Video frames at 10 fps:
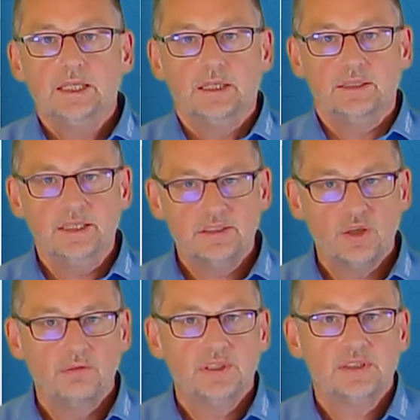These
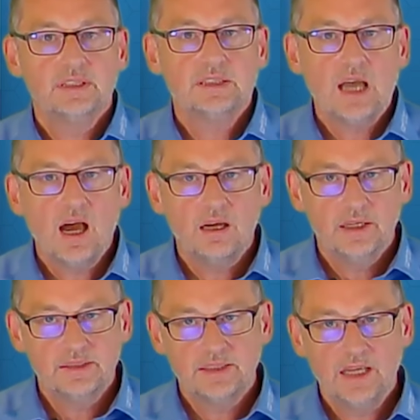services are
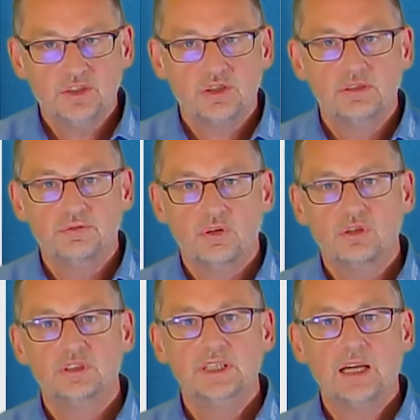essential for
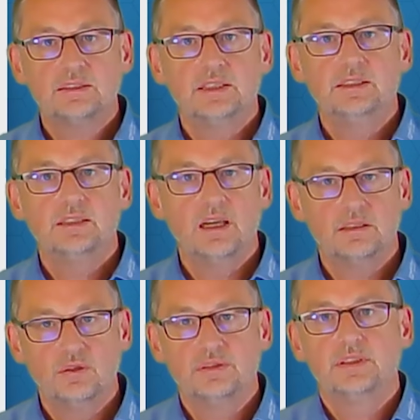conducting
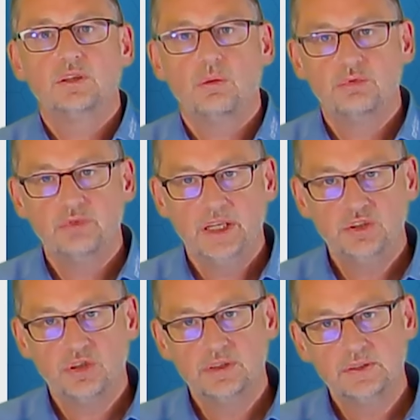diagnostic
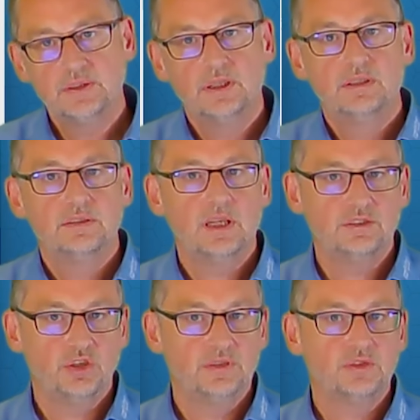operations,
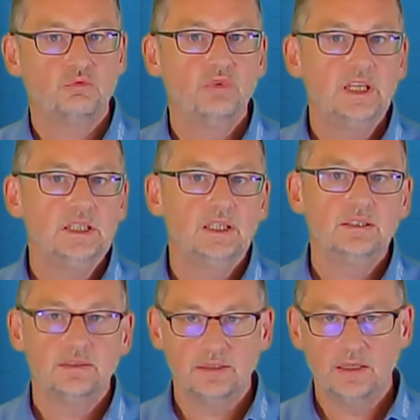such as
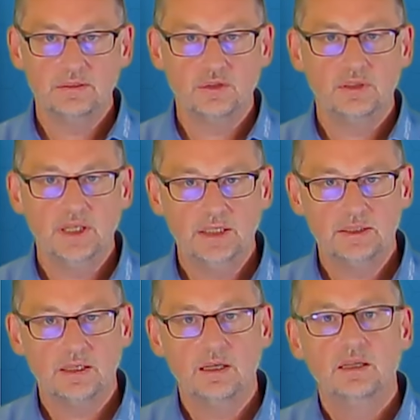reading sensor
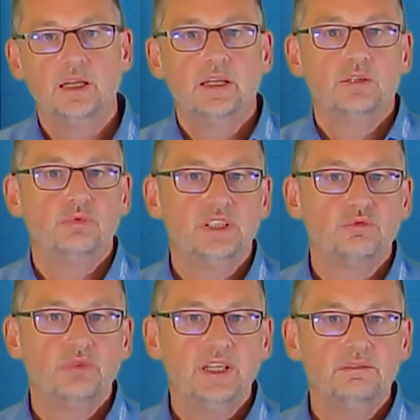data,
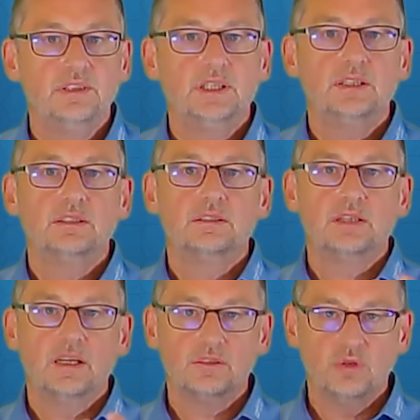retrieving
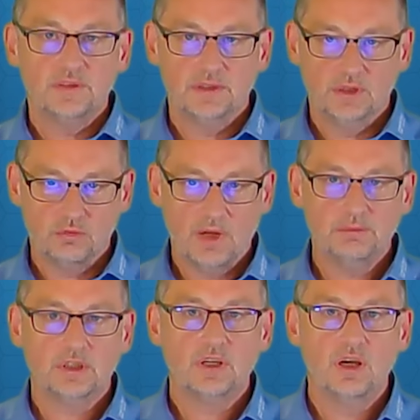diagnostic
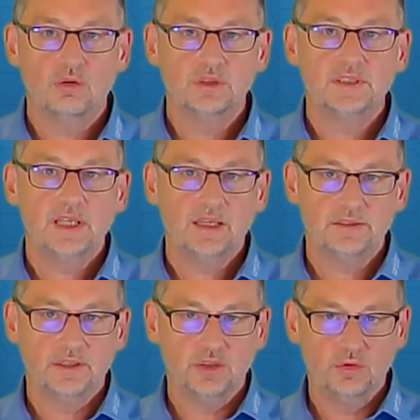trouble codes,
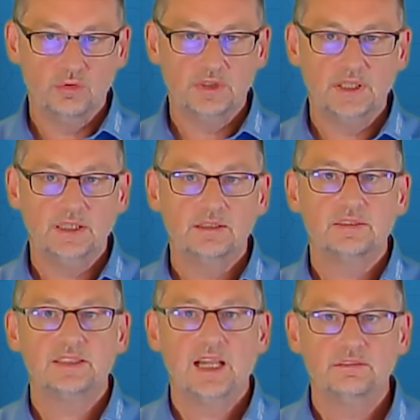executing
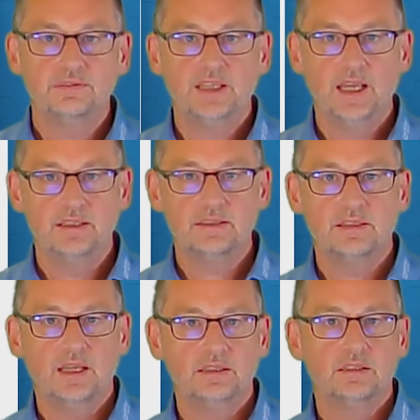self-tests,
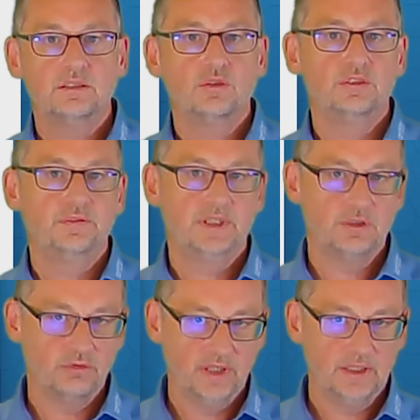and
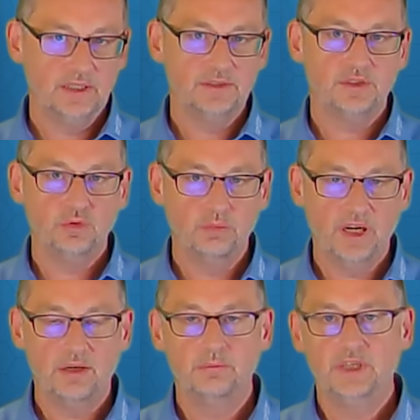configuring ECU
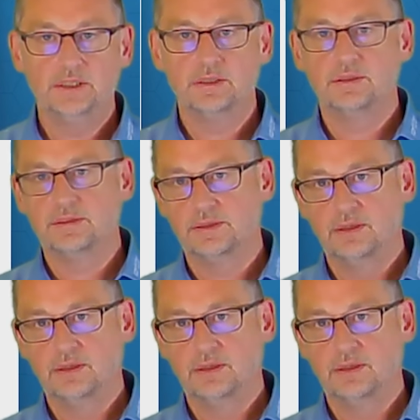parameters.